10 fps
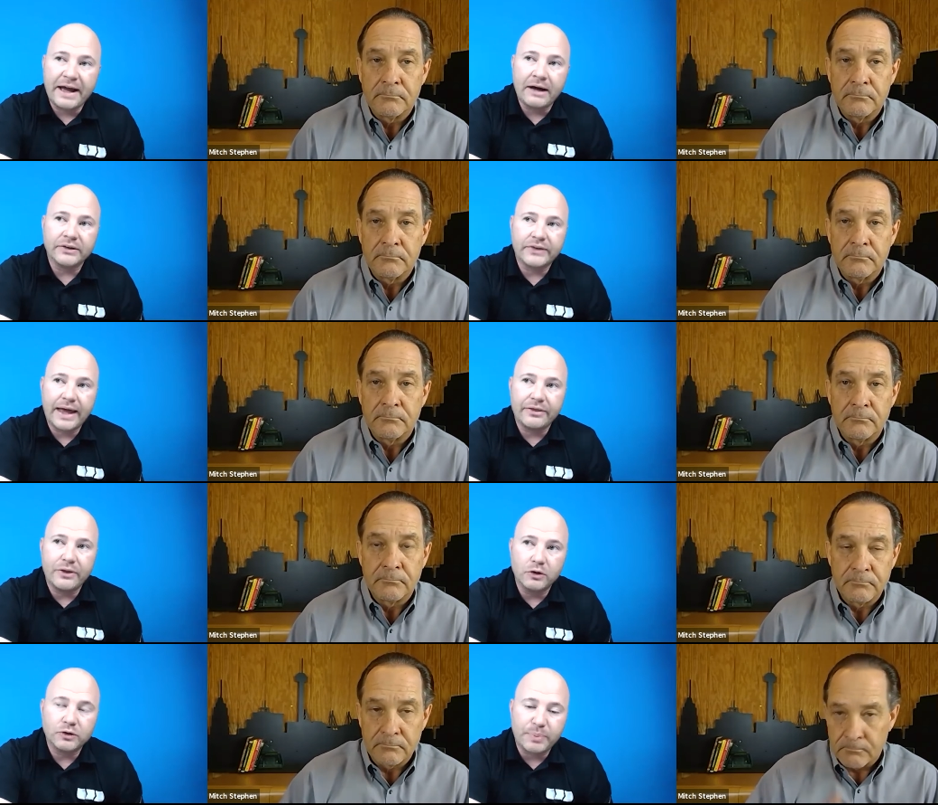Speaker 1: found is that
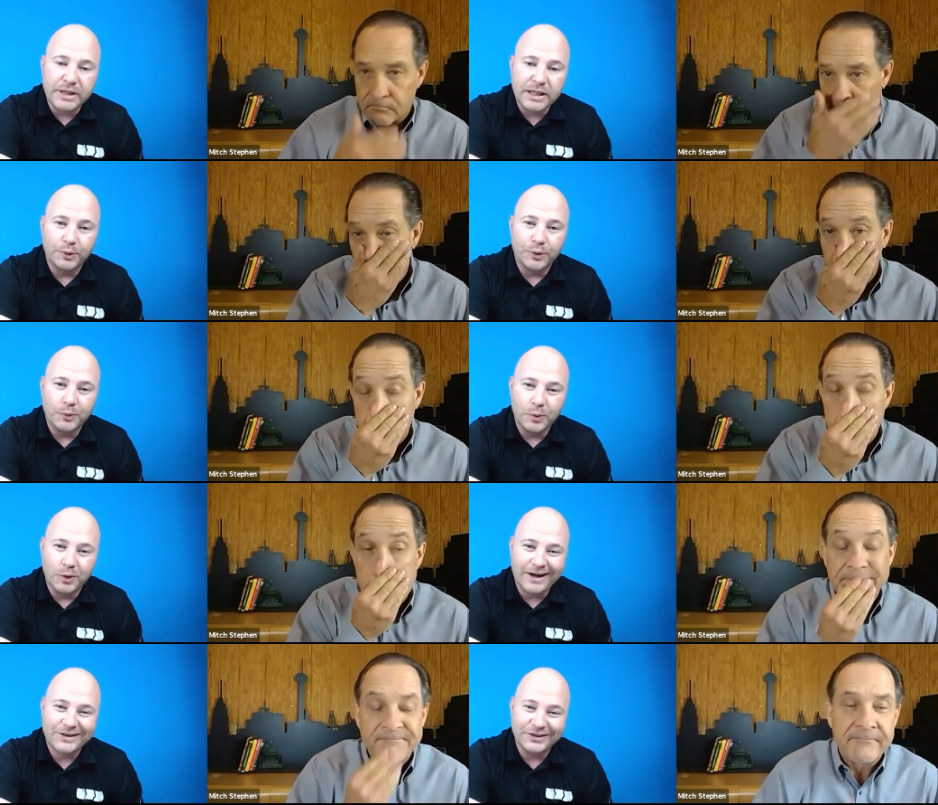those people will
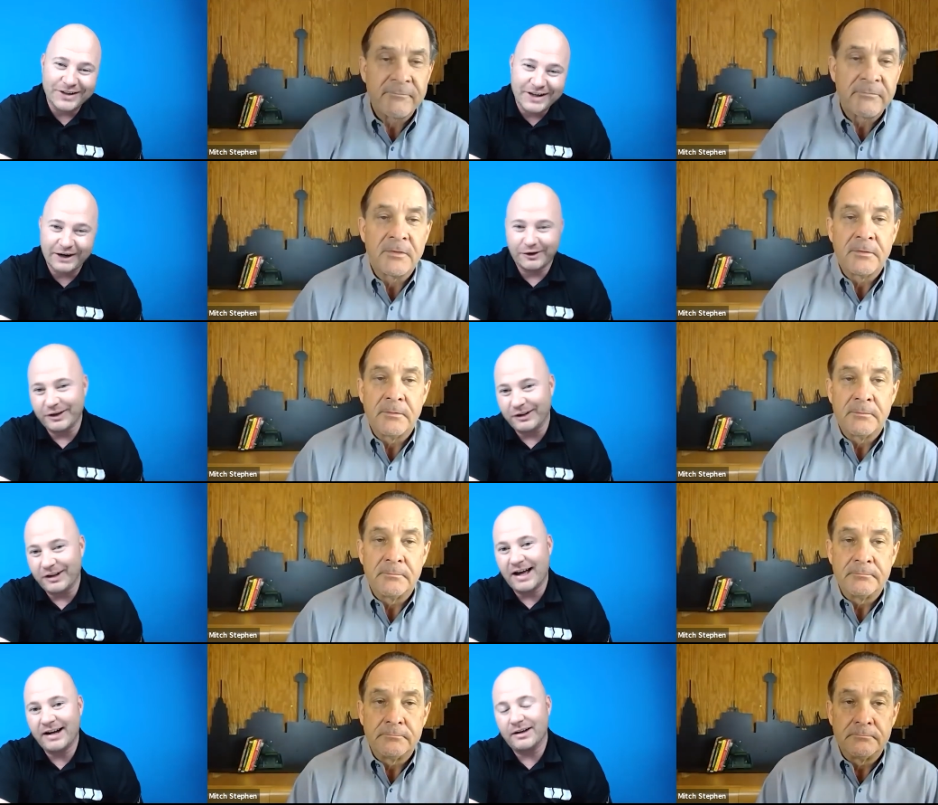actually carry a
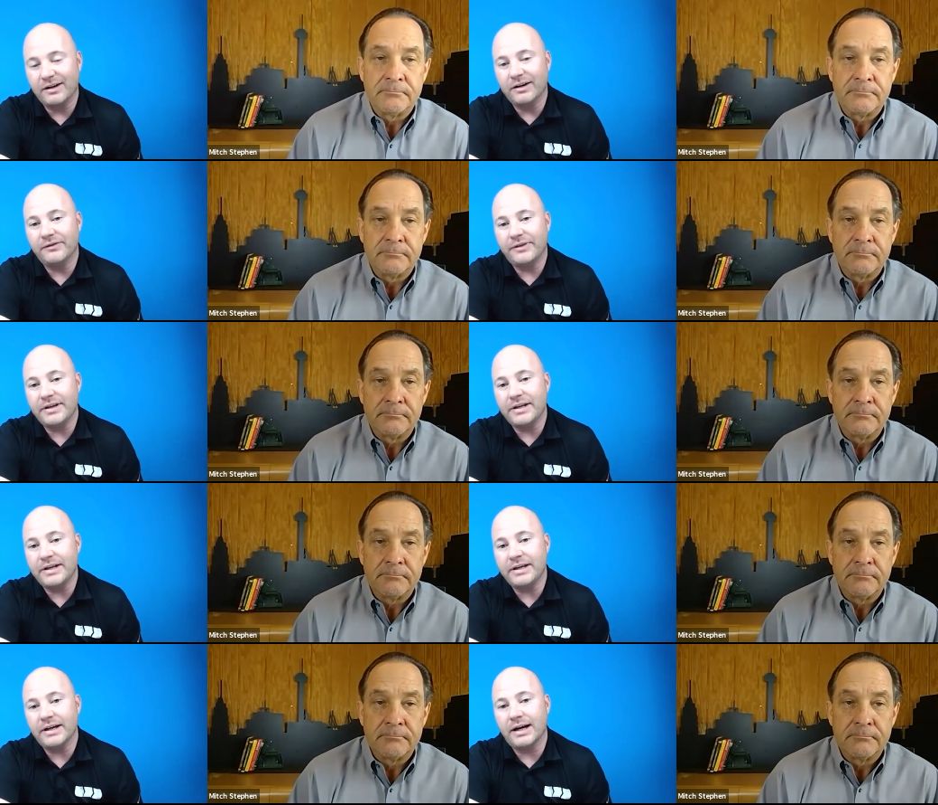lot of
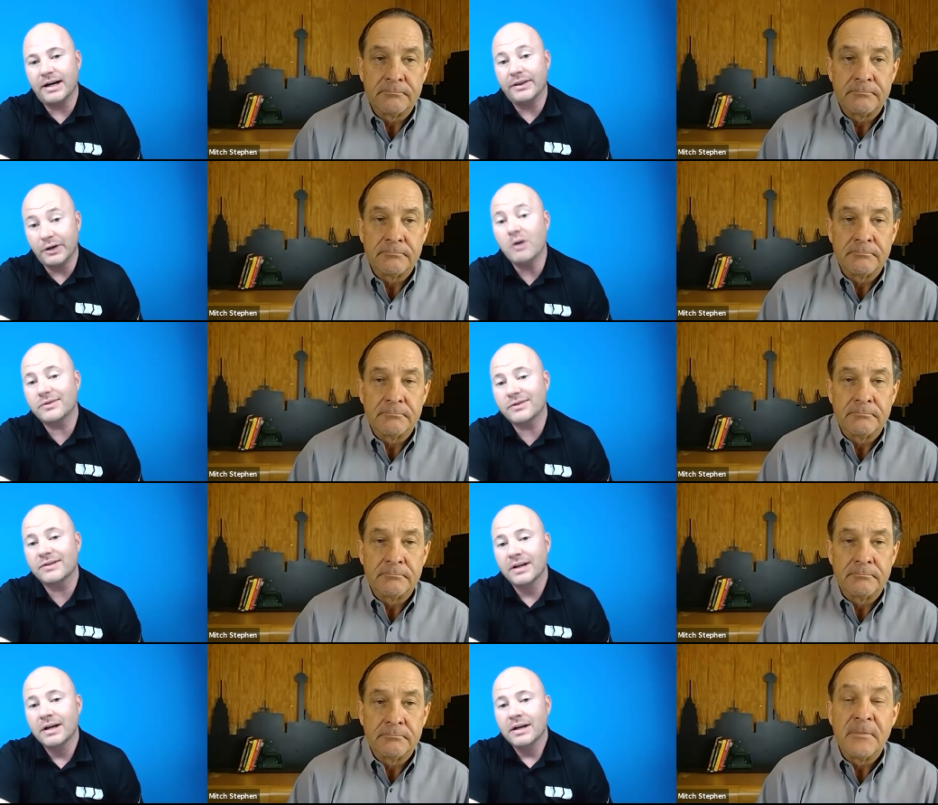the uh, the
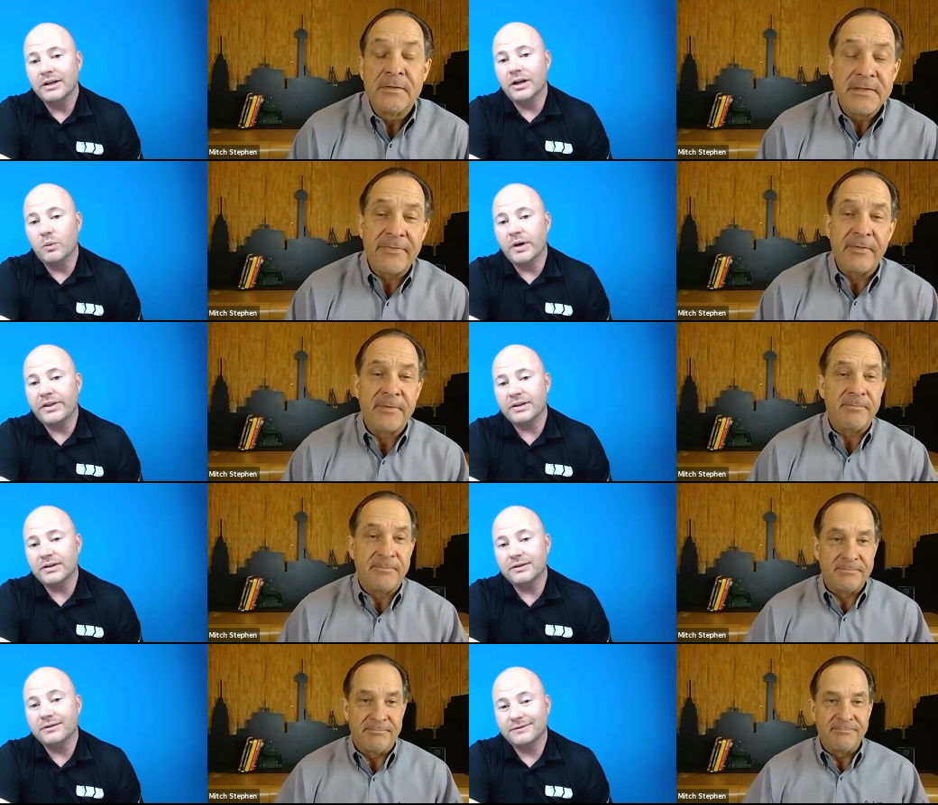notes. You know, with
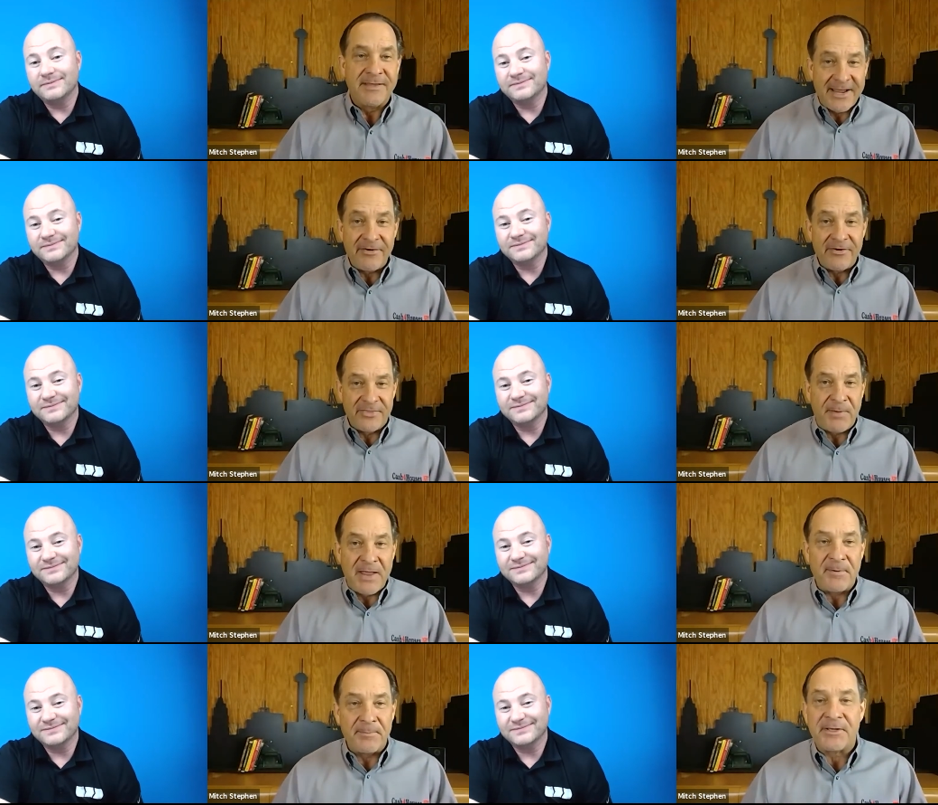
Speaker 2: they carry the
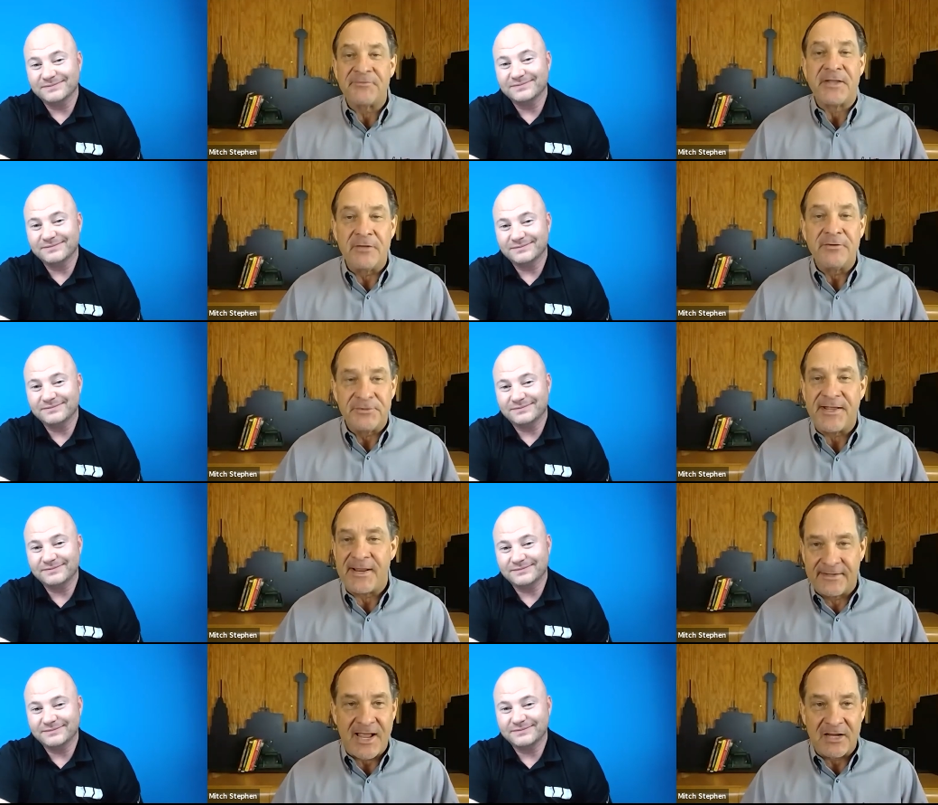paper because they
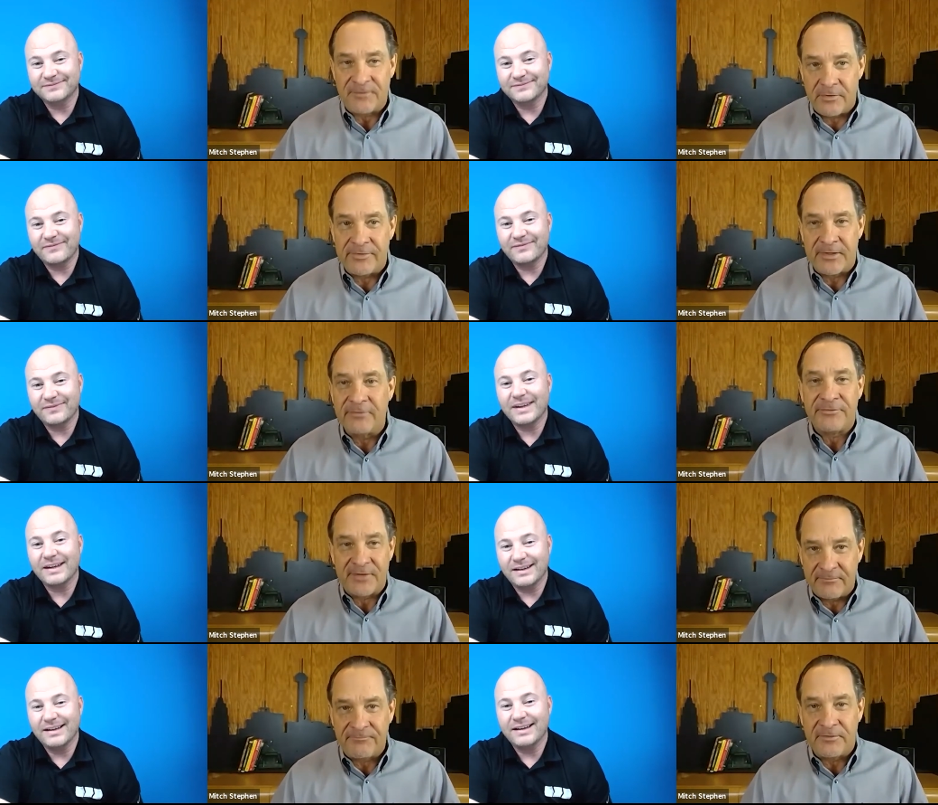understand cash flow, they
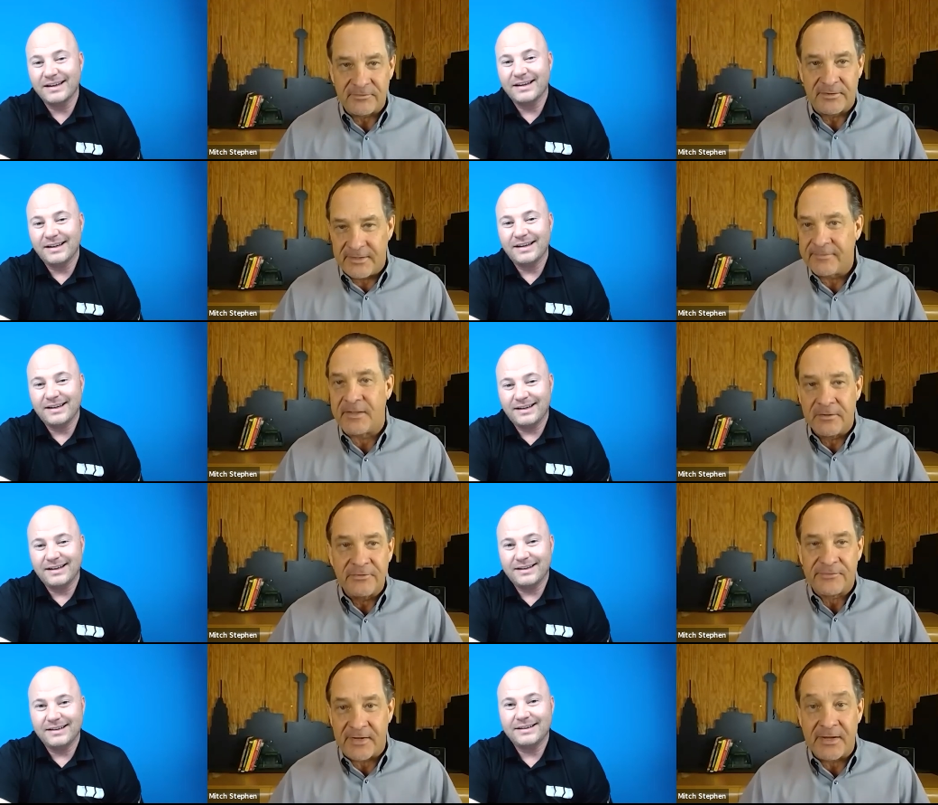understand first lien, they
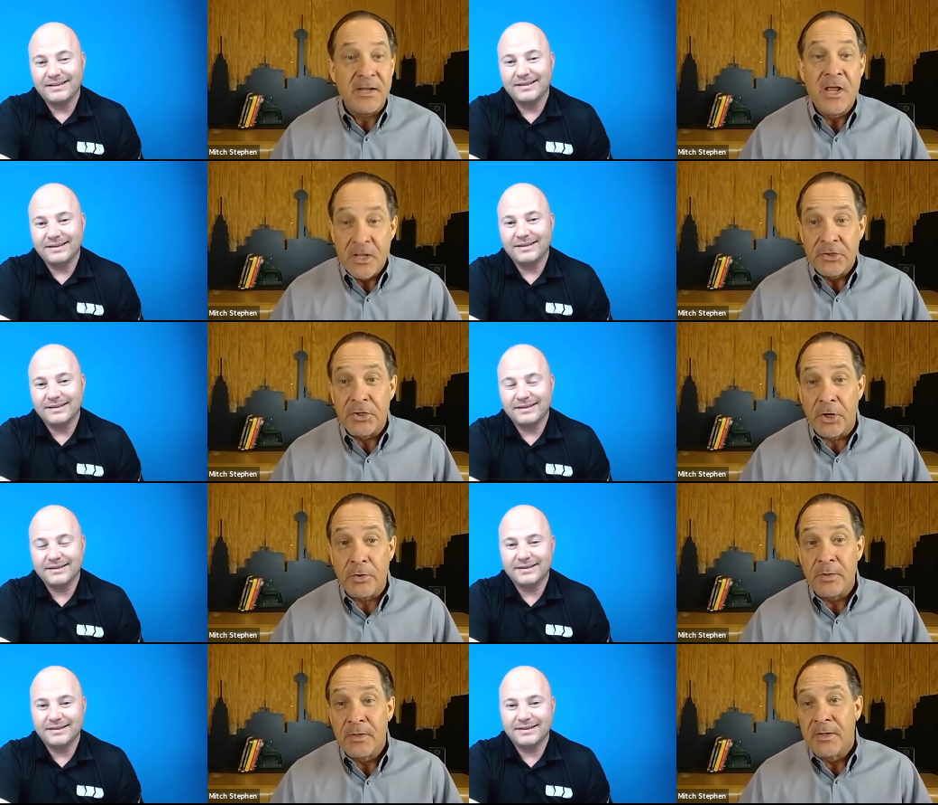understand, you
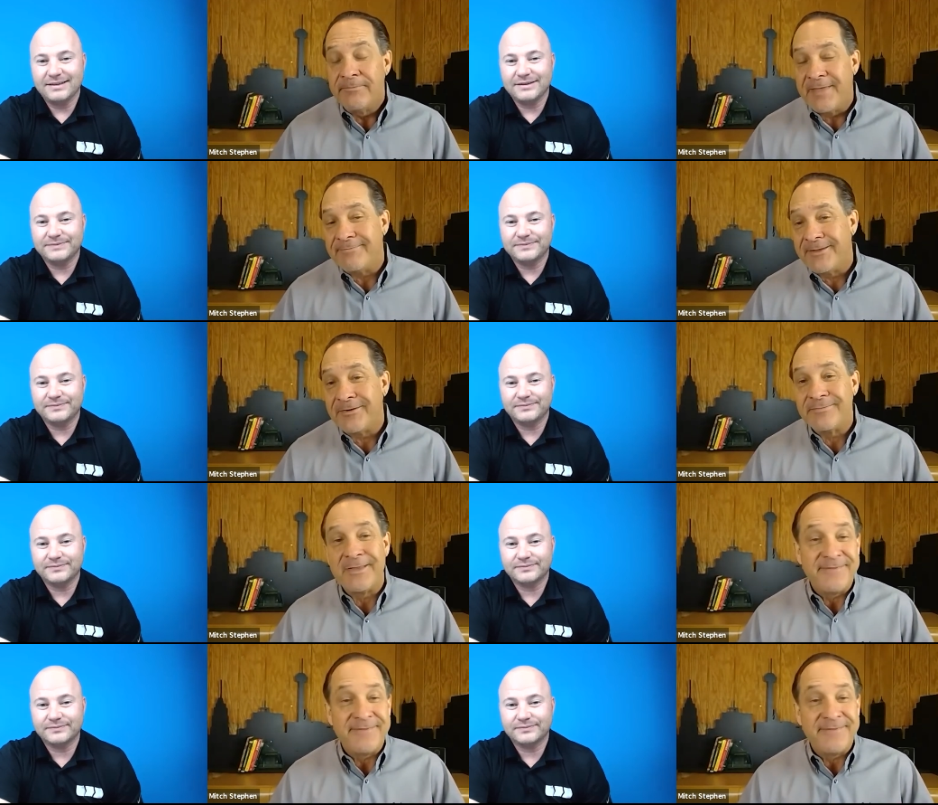know, that the